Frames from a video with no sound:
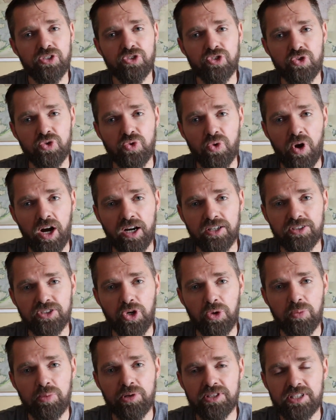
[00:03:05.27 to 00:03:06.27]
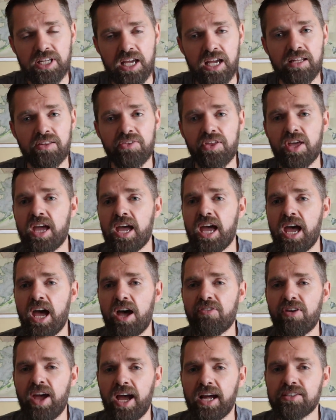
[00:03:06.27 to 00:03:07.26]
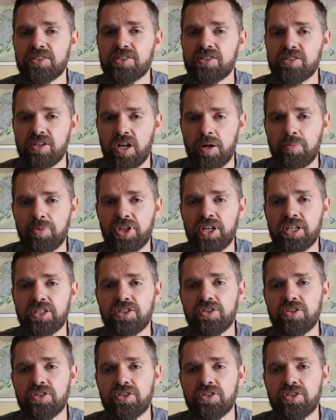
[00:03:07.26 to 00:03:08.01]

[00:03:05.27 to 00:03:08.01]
to October 10th have had something